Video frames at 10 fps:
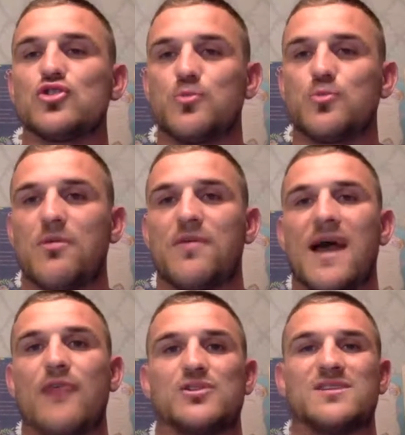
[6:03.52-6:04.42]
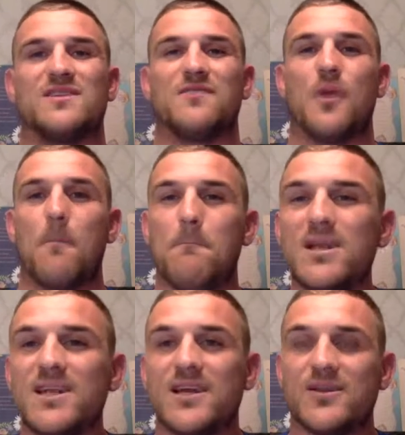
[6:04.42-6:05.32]
upon thousands, if not
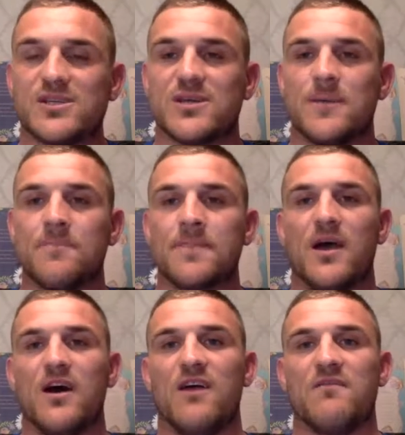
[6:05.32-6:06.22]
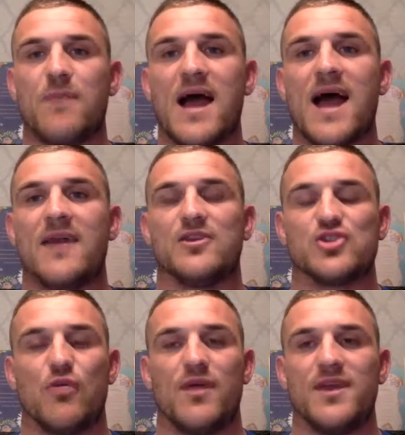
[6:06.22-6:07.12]
millions, of partners
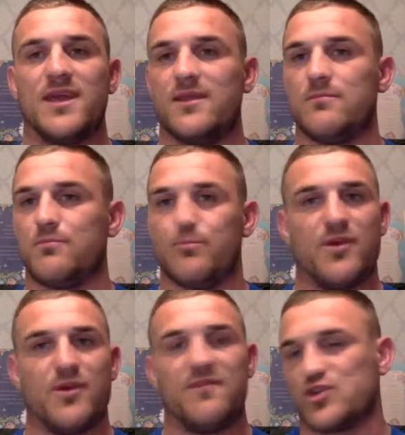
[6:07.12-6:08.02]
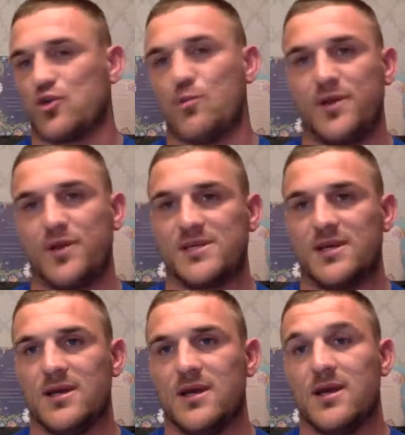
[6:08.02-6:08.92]
already in previous companies.
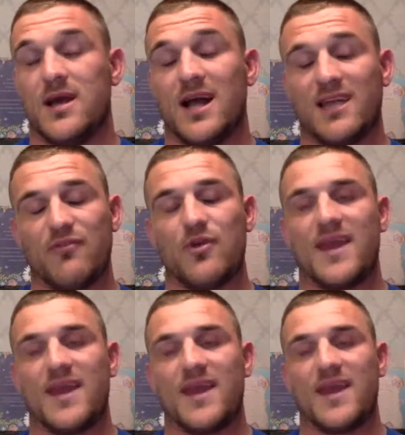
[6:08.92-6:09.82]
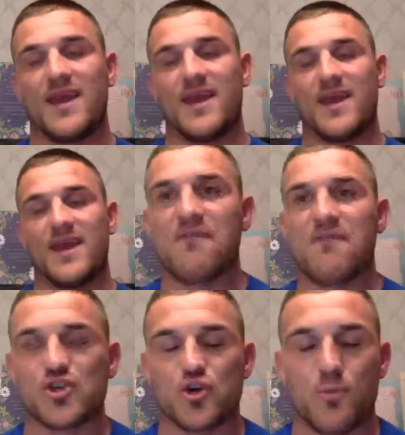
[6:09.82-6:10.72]
I'll give you an example. My first
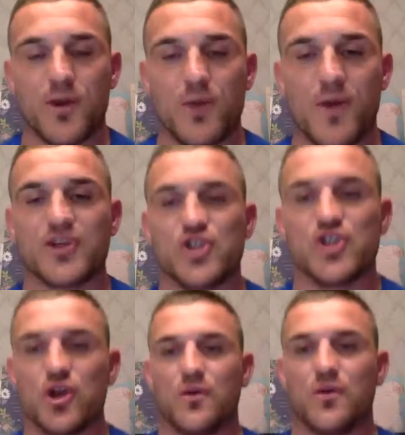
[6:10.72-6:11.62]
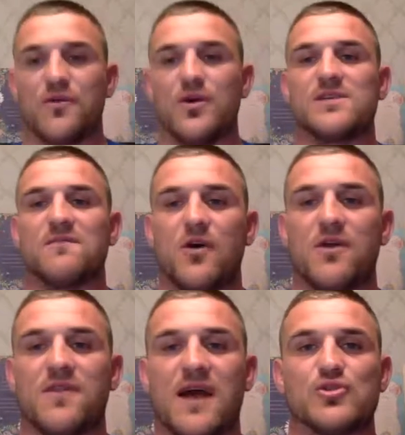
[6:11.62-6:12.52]
company, when I joined, there were 30 to
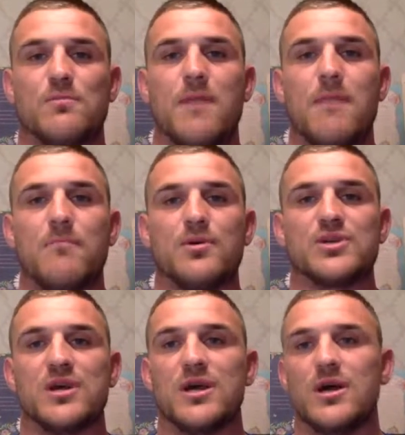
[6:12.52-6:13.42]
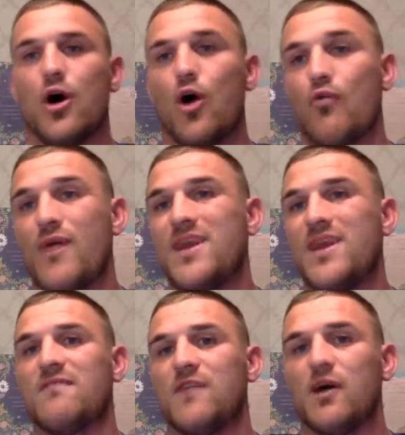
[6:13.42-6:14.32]
40,000 members already
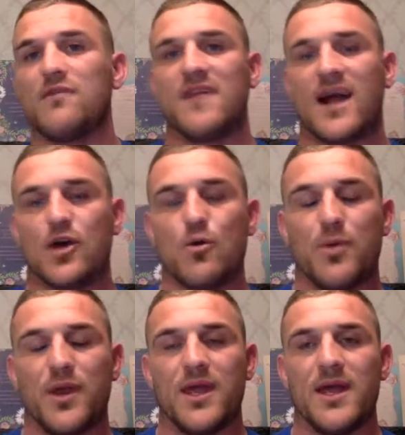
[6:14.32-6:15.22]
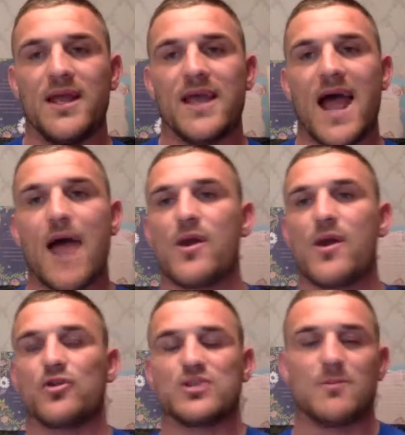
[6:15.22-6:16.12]
involved in that company. I went
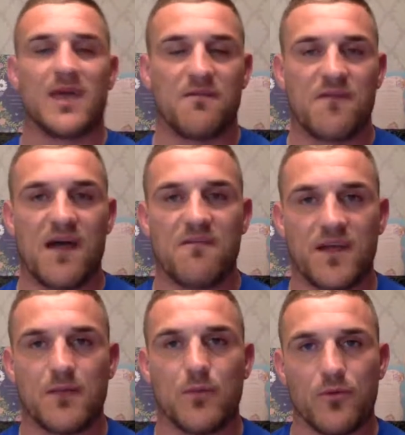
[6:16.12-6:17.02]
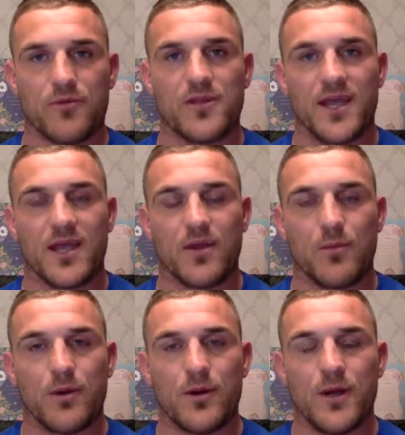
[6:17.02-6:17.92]
on to make a 5-figure monthly
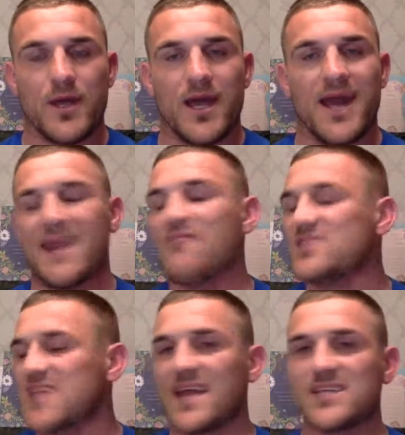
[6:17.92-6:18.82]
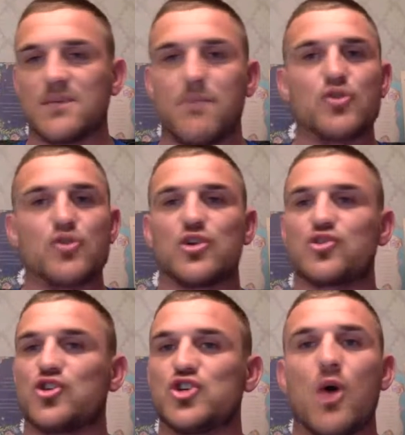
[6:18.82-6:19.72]
income. And I never say that to boast or
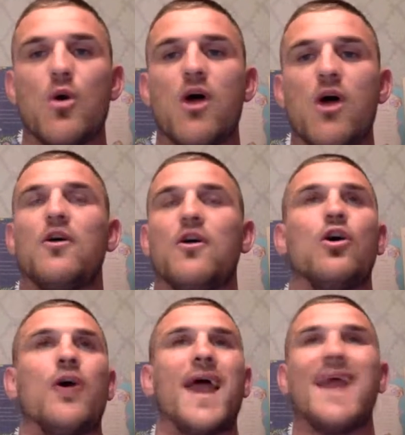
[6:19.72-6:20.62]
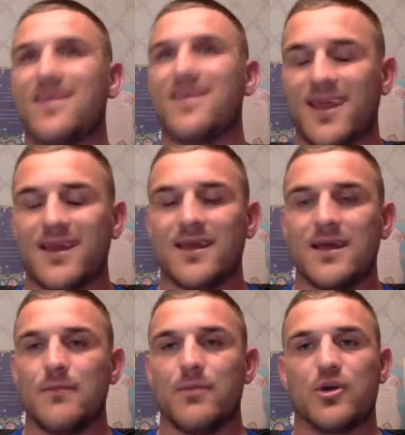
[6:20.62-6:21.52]
to show off or anything,
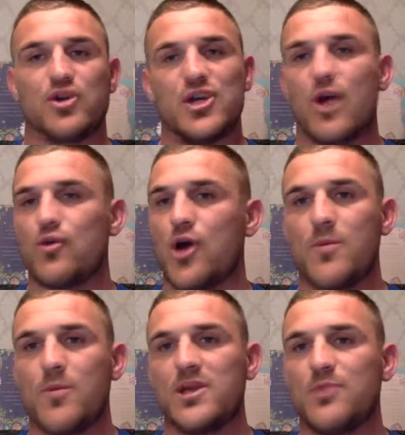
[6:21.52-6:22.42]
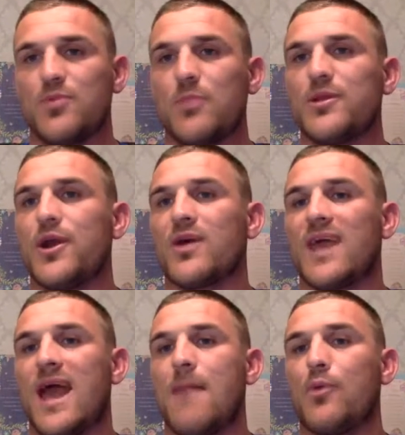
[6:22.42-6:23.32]
because you don't know me and you probably don't
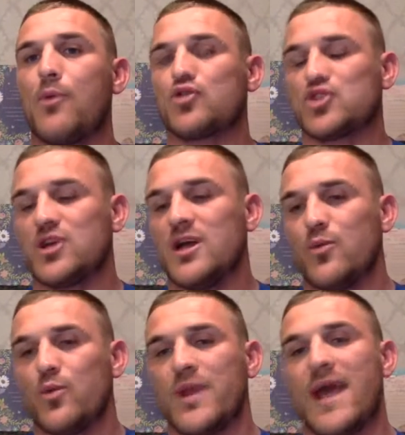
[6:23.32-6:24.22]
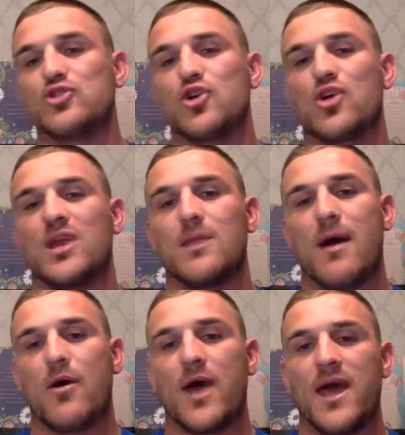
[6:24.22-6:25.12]
care. But we're now talking
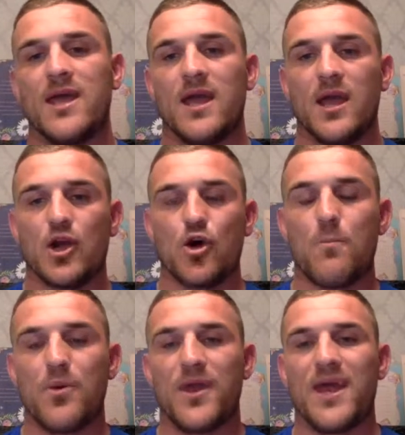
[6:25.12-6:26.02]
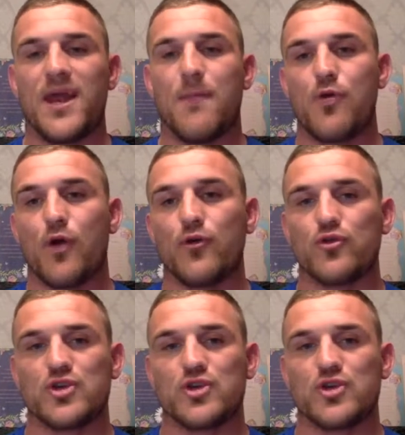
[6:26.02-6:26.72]
about a company and a product